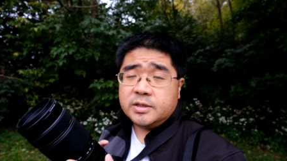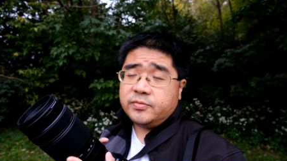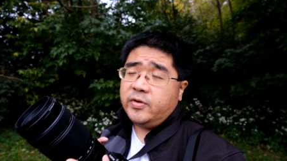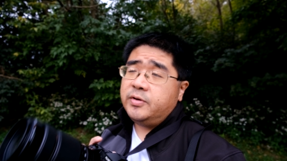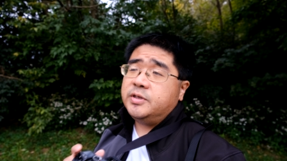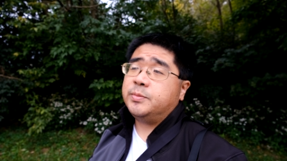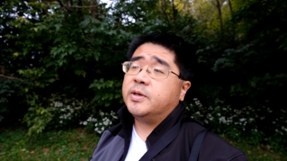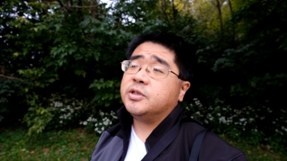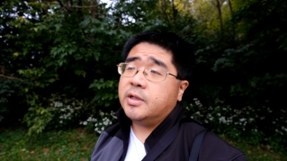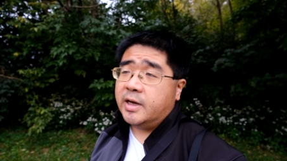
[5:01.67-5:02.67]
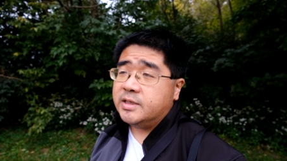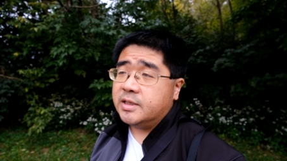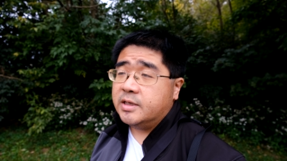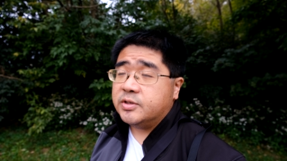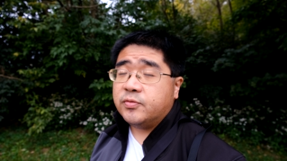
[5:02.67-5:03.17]
very specialized
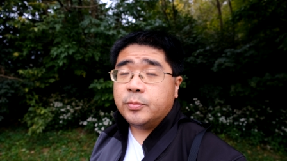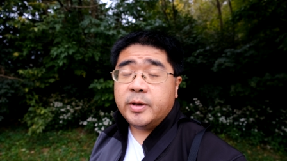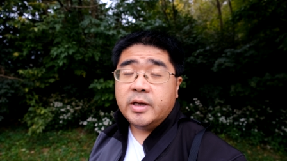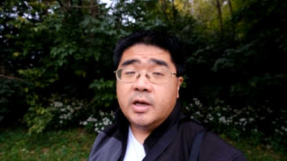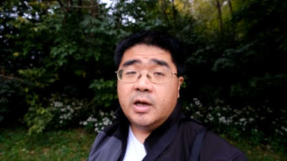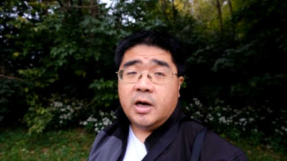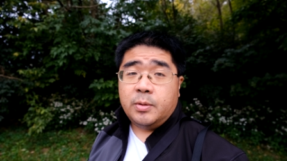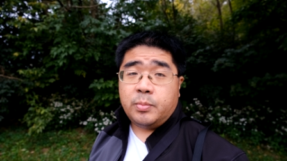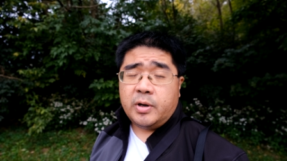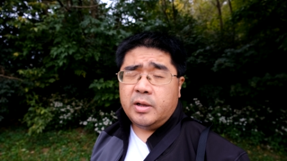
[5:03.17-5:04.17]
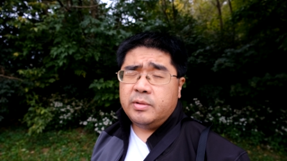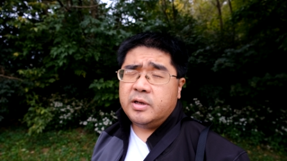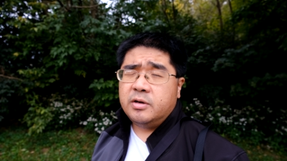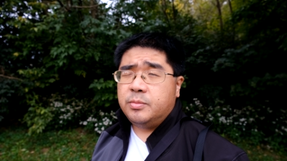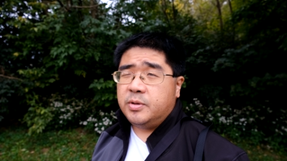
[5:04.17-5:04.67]
lens for me. I'm probably
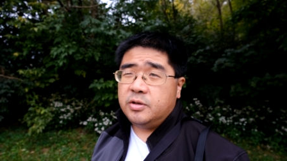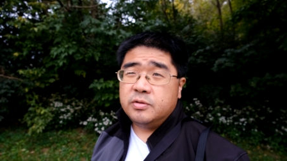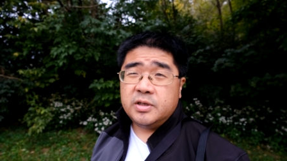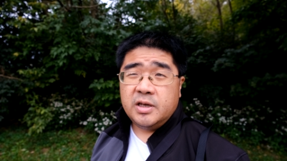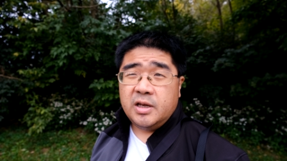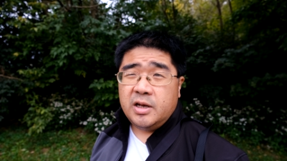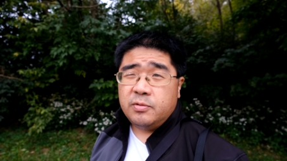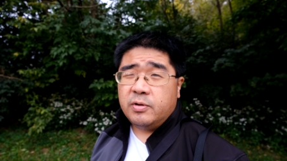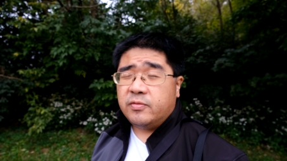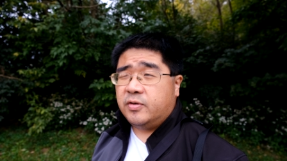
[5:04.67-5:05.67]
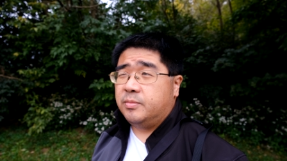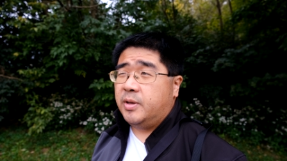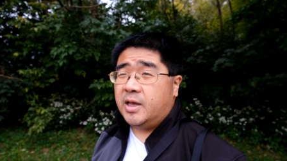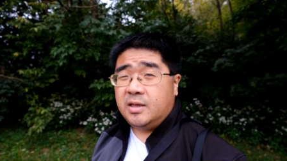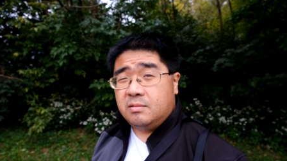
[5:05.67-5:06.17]
going to be using it anywhere from
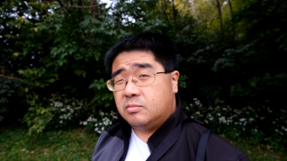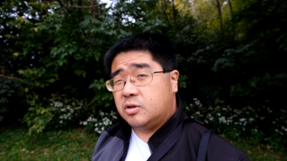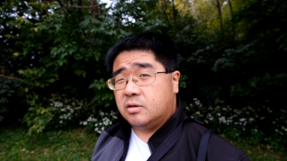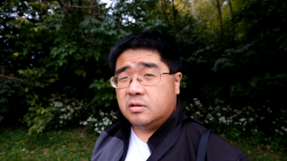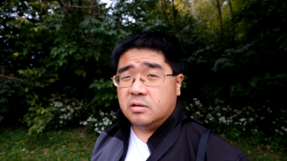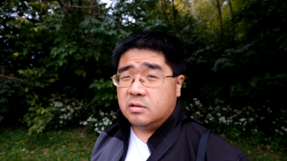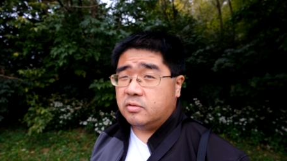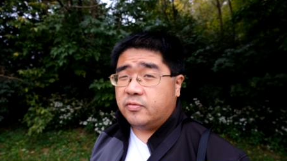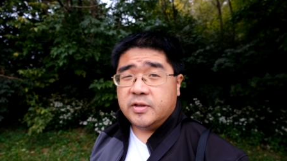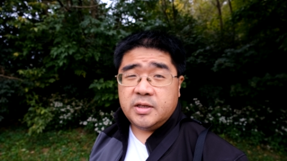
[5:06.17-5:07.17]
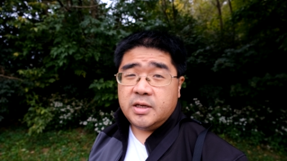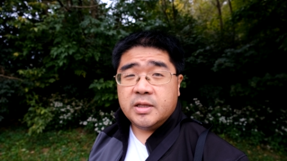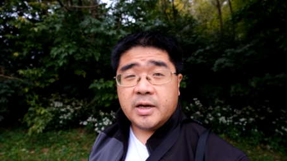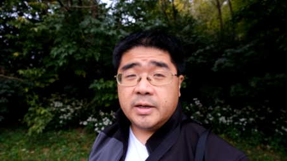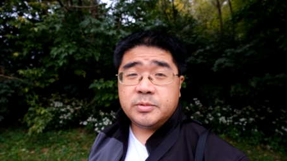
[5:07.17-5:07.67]
8 to 15
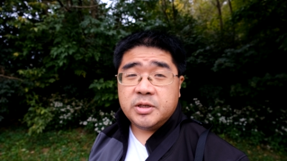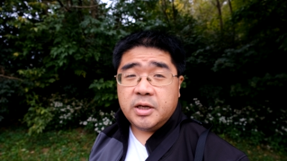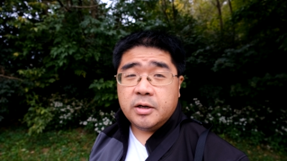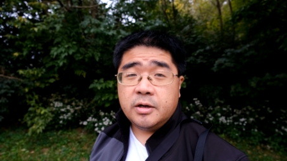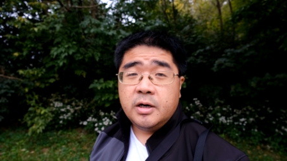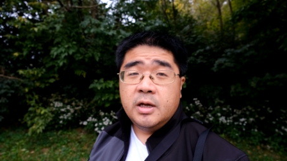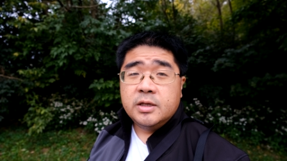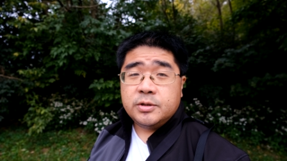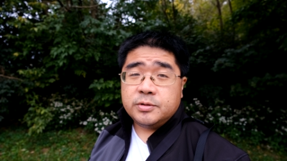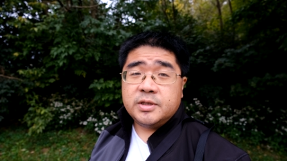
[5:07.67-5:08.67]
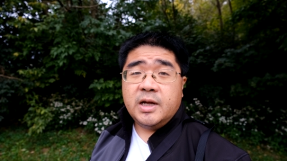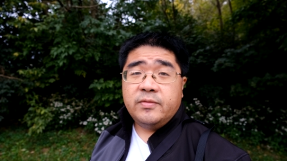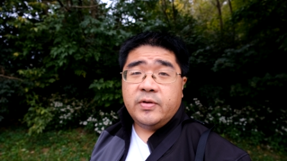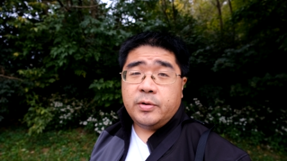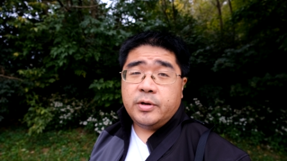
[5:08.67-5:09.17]
times a year so it's not
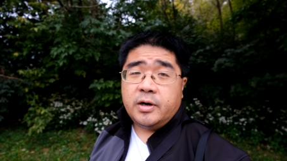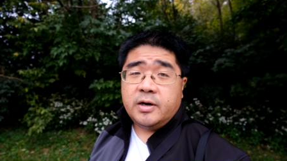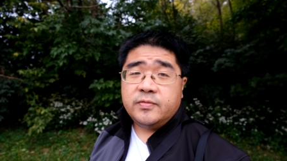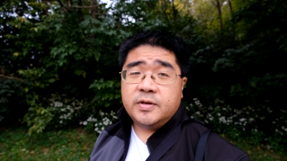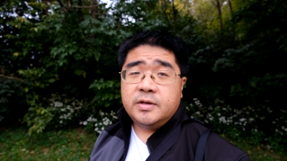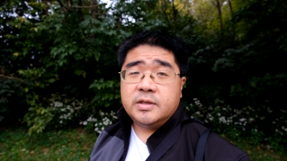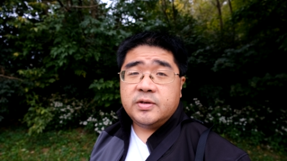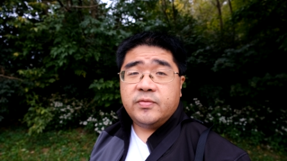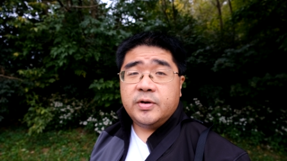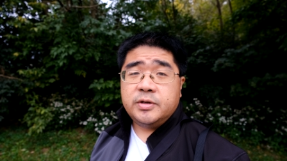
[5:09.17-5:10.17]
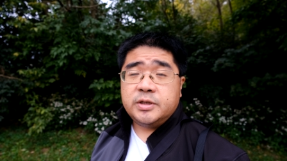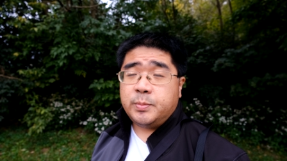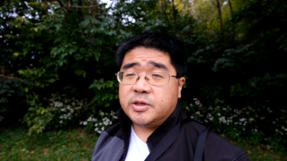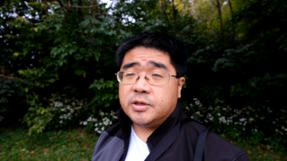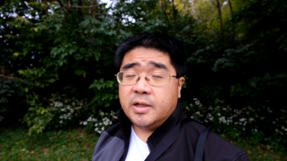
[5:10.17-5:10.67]
very often it's a very
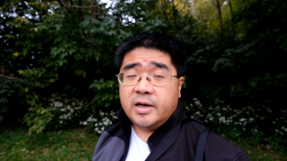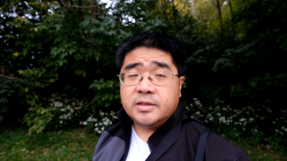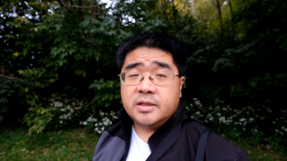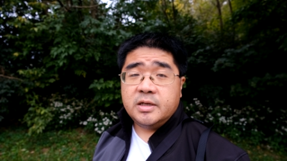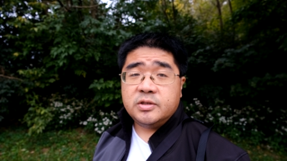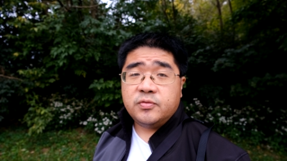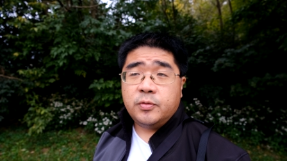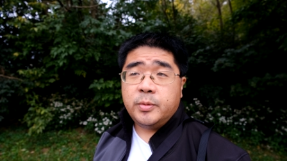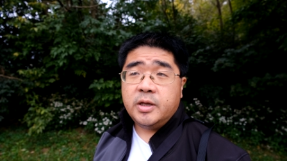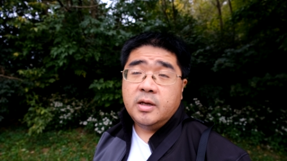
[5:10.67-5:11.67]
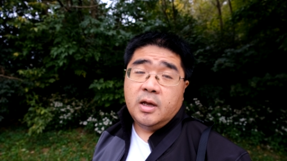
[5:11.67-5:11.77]
specialized lens for me